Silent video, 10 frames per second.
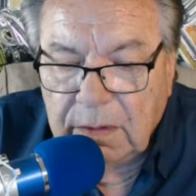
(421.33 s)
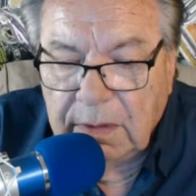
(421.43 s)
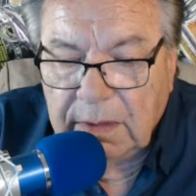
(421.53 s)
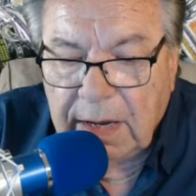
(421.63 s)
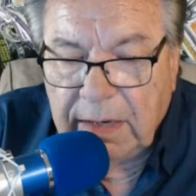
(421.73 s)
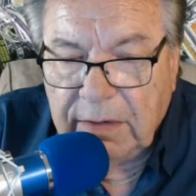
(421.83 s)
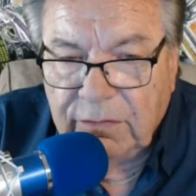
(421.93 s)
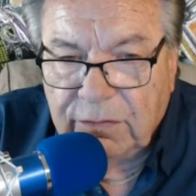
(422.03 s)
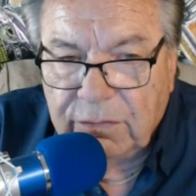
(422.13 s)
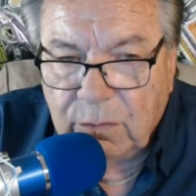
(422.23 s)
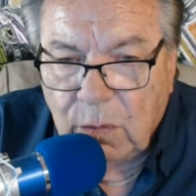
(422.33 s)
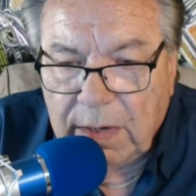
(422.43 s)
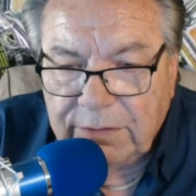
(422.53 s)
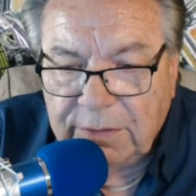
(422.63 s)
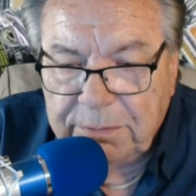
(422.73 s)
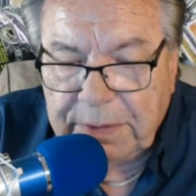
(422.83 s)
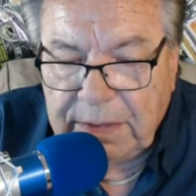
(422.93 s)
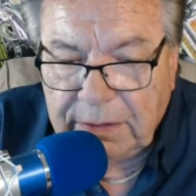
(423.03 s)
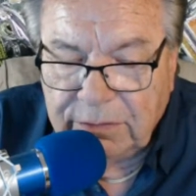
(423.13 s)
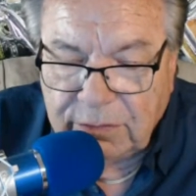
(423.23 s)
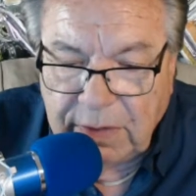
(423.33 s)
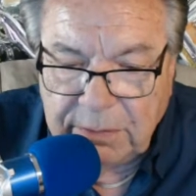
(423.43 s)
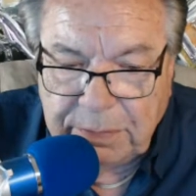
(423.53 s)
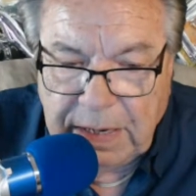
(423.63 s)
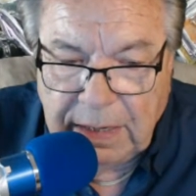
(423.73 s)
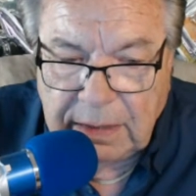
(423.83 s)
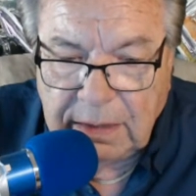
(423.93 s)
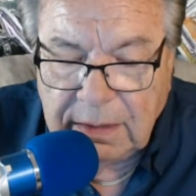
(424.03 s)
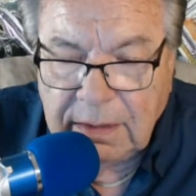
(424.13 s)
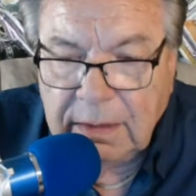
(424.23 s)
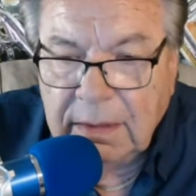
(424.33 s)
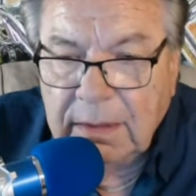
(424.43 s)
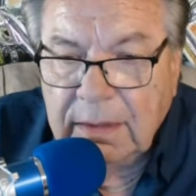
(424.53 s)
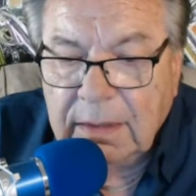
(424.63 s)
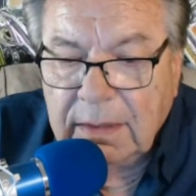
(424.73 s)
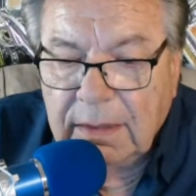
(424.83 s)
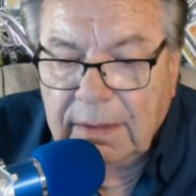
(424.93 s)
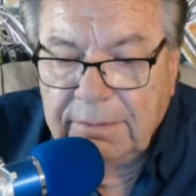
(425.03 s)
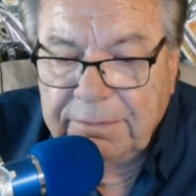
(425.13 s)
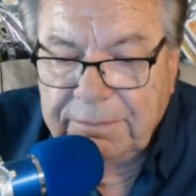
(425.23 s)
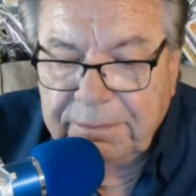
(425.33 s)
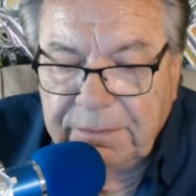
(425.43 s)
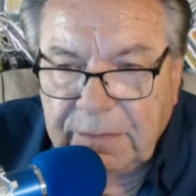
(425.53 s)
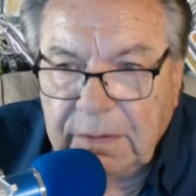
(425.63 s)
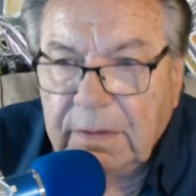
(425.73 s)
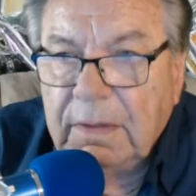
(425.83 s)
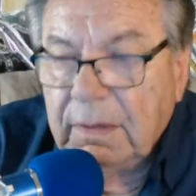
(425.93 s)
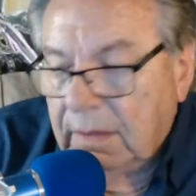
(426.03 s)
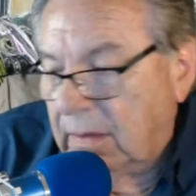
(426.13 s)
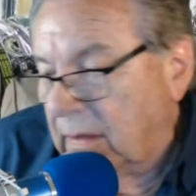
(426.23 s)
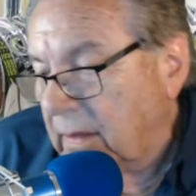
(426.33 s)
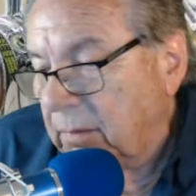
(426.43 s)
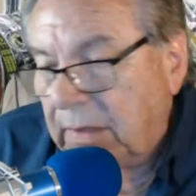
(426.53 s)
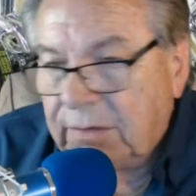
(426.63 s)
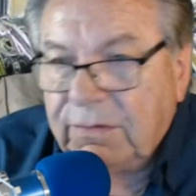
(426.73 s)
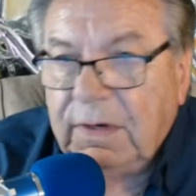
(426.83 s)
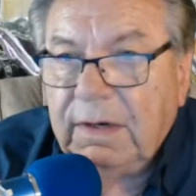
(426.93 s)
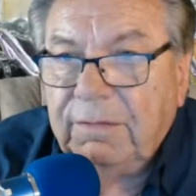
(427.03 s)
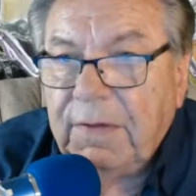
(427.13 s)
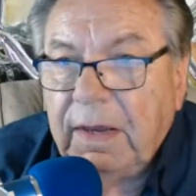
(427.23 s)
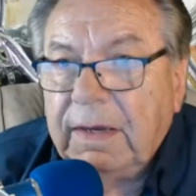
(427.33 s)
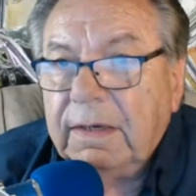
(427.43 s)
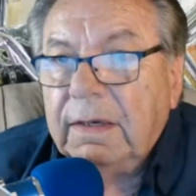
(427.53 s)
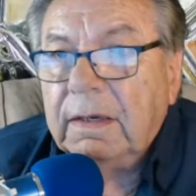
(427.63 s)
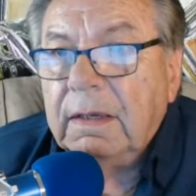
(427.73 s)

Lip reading: and that winds up being straight back. Uh, Let me see if I think